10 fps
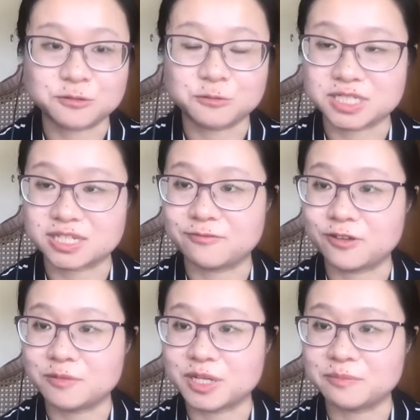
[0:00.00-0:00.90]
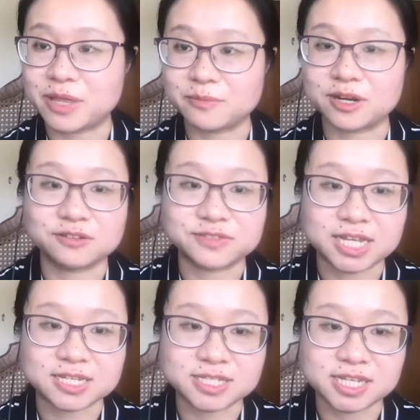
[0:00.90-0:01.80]
who was a former member of the
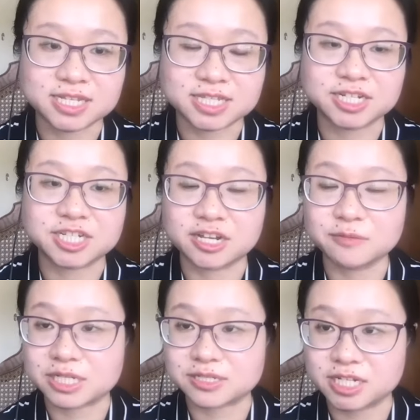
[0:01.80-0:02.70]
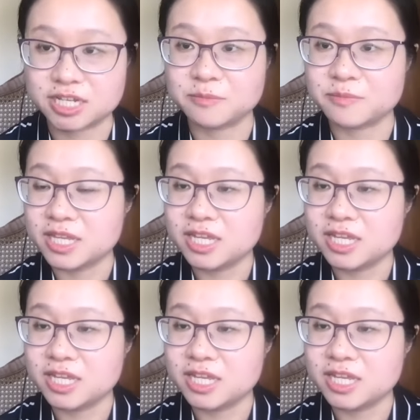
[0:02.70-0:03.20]
NCSA genomics team,